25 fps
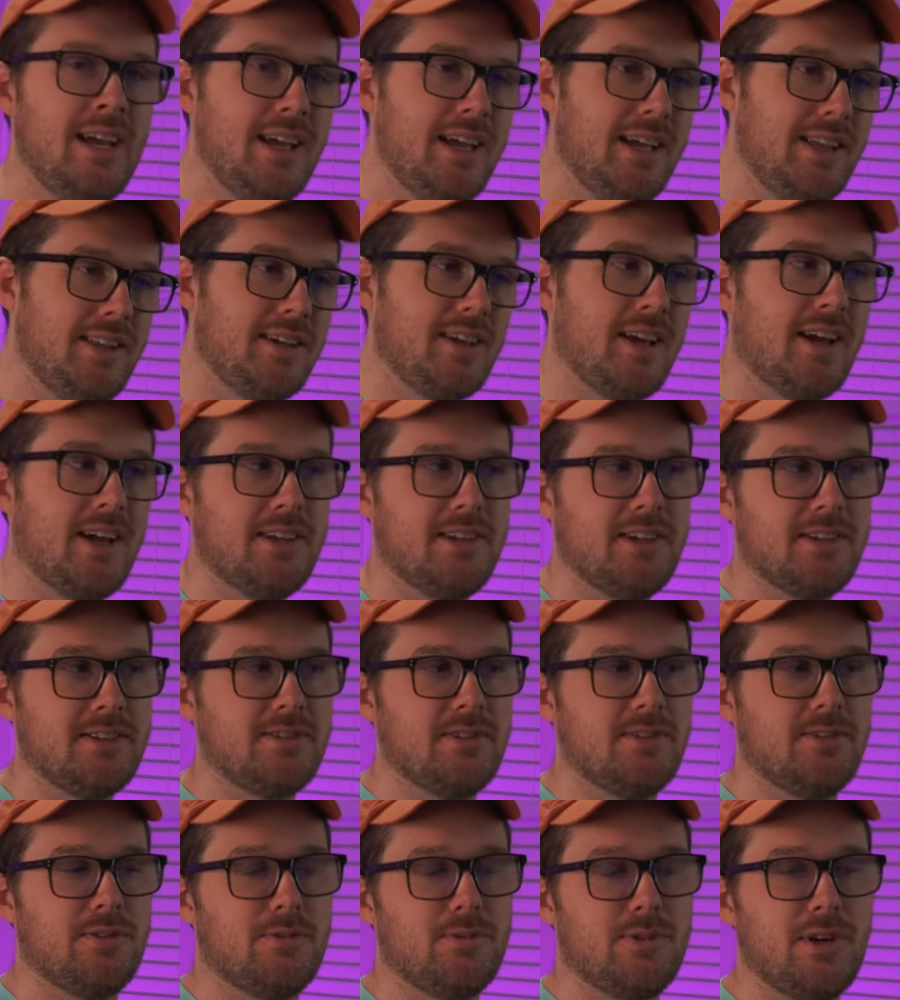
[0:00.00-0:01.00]
in the context
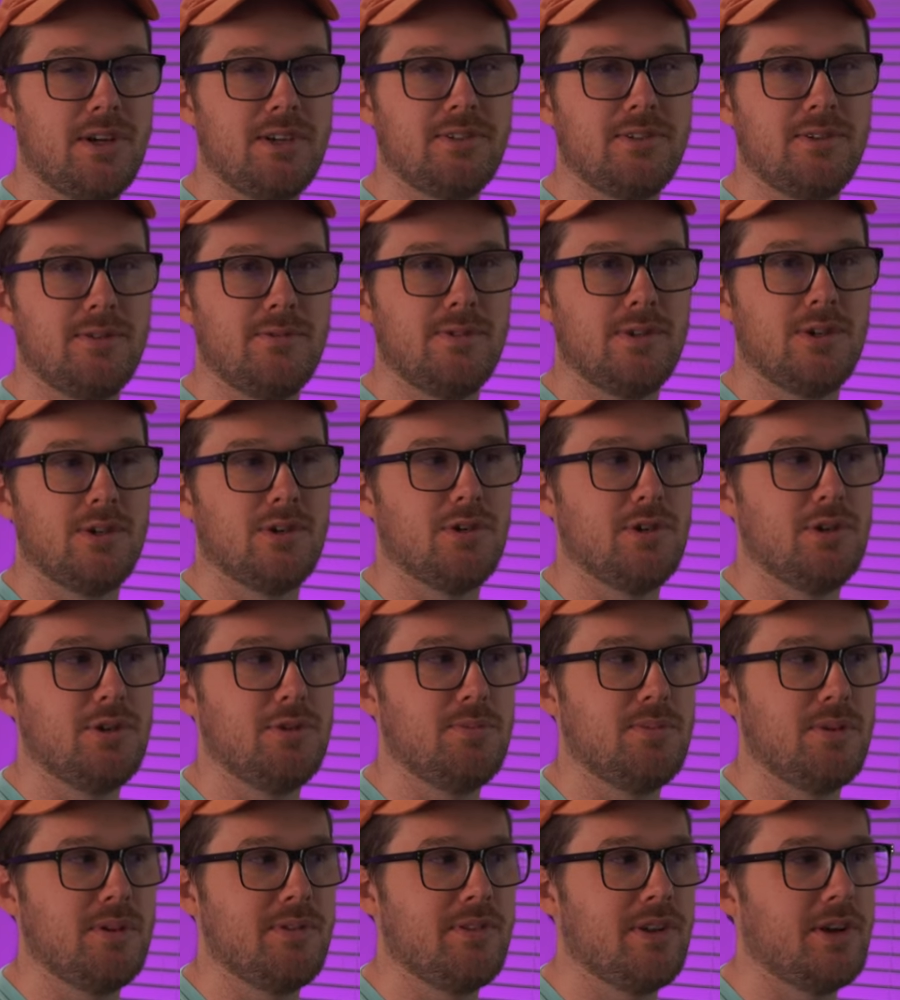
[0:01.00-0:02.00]
of the rest of your
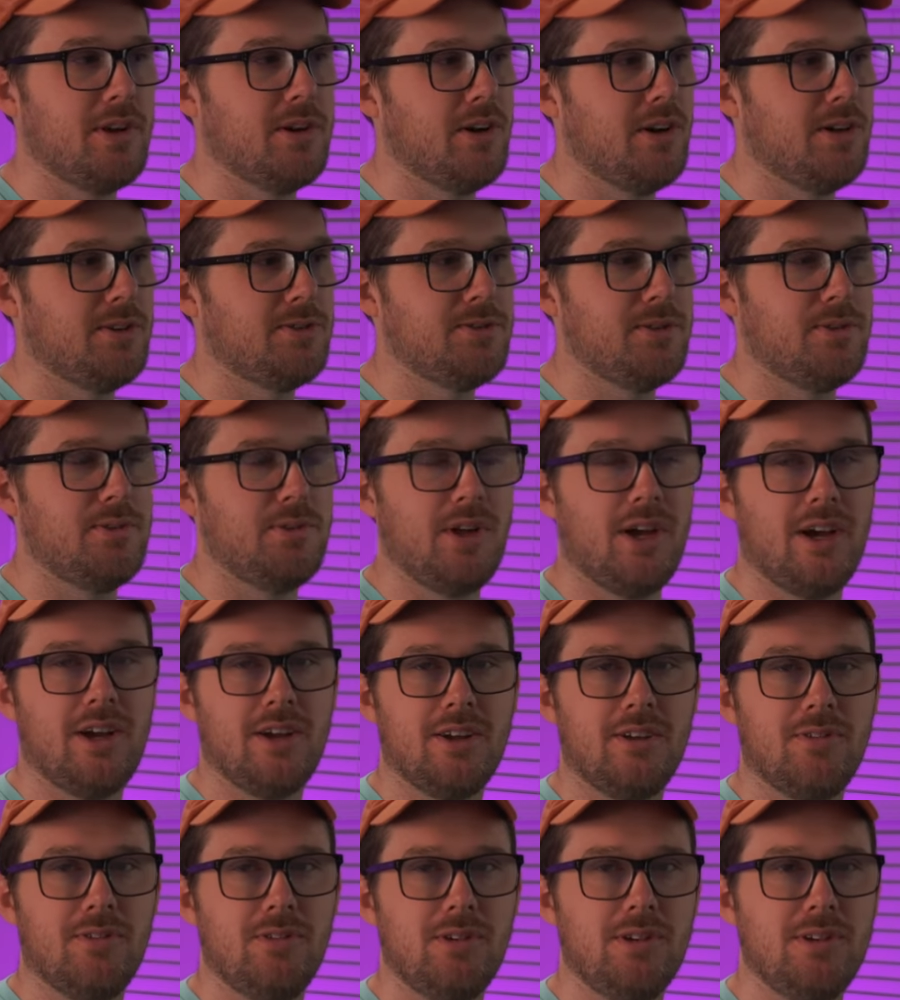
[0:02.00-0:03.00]
group, if they're also
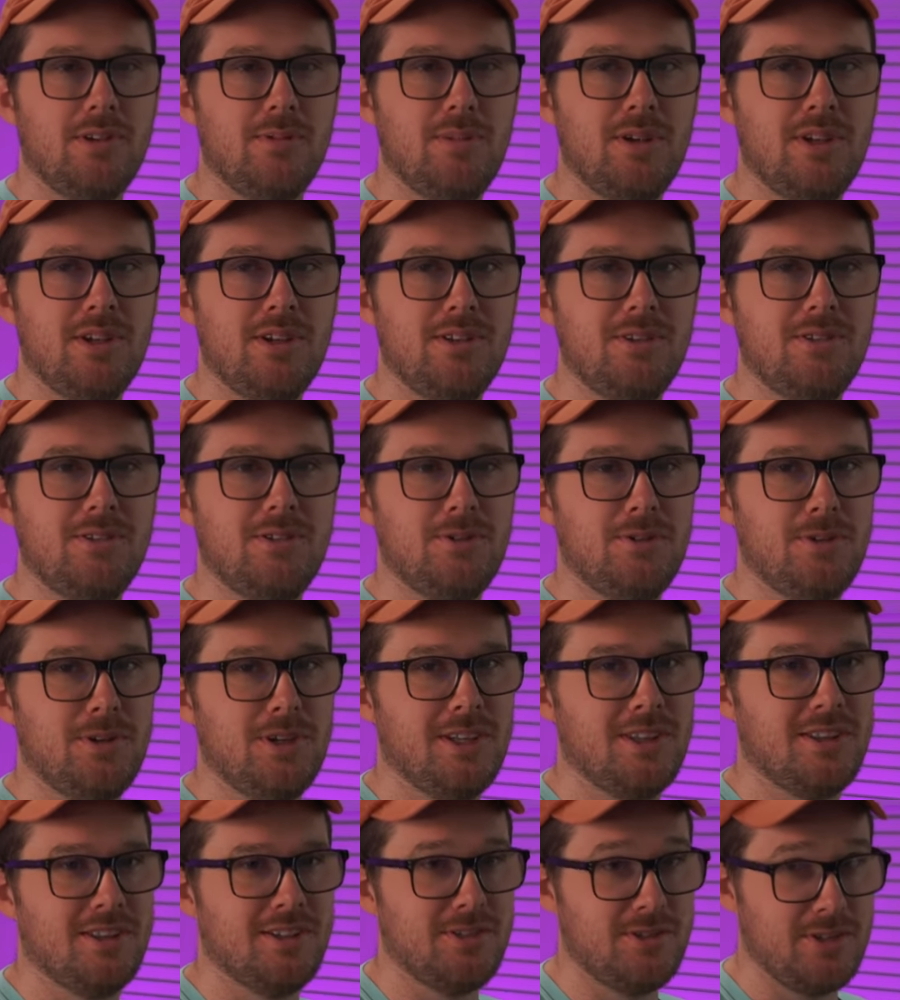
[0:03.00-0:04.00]
not going to be
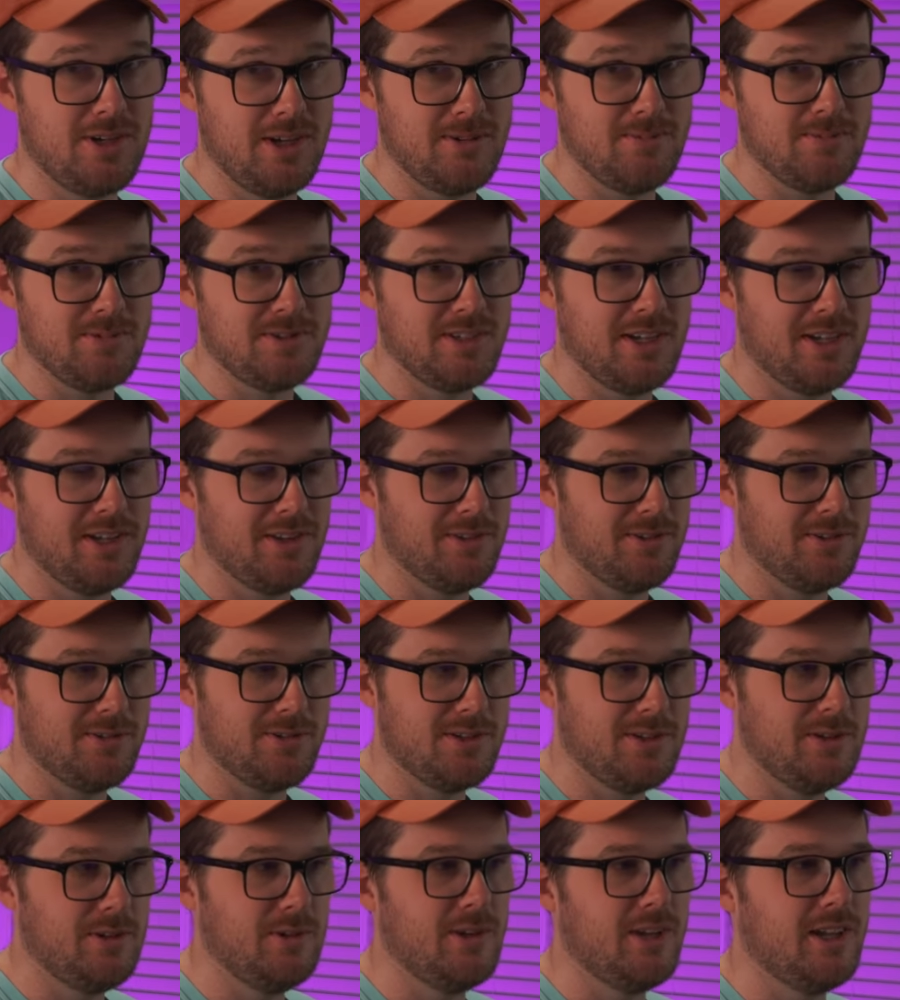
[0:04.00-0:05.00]
doing the James Taylor
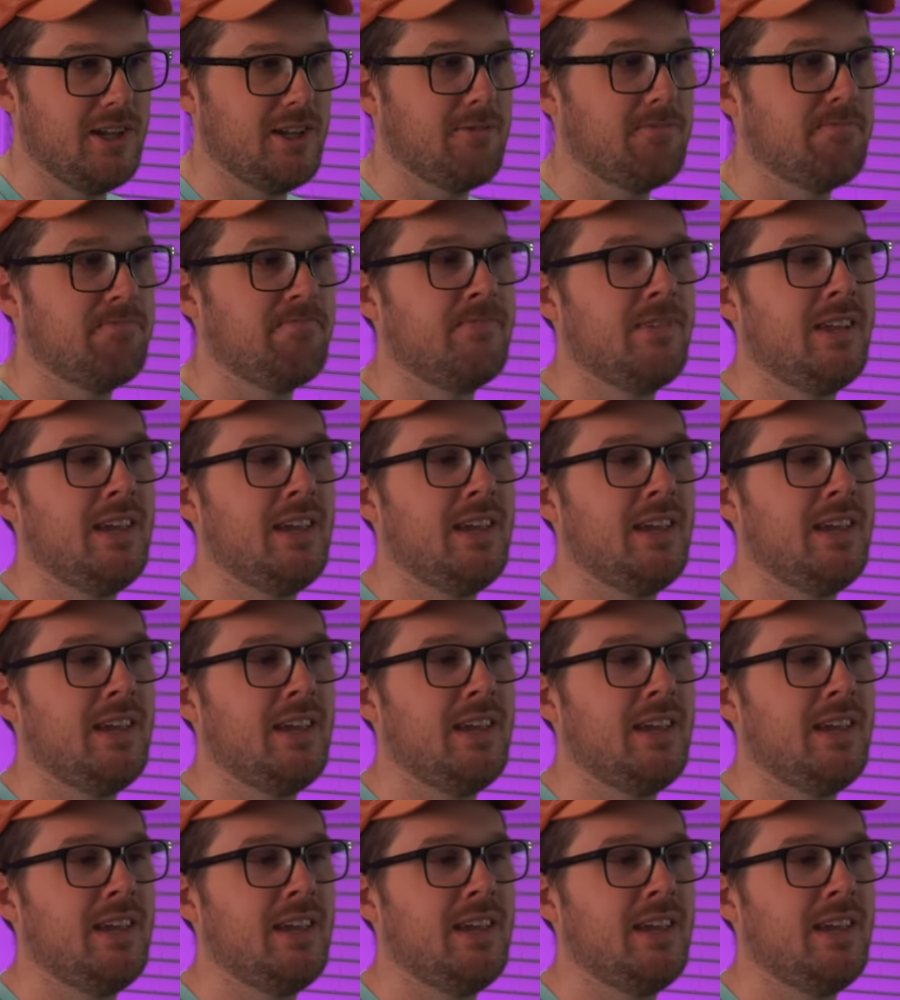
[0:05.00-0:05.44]
tuning,